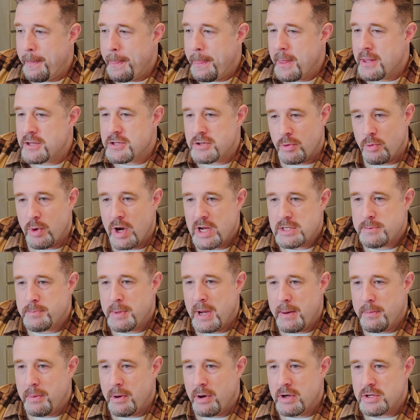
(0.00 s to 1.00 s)
it's a rice
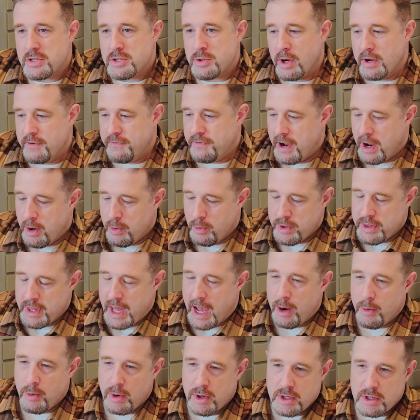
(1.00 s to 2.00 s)
paper. And so I found with
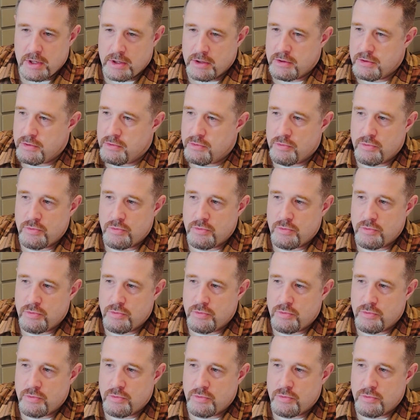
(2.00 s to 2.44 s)
that one,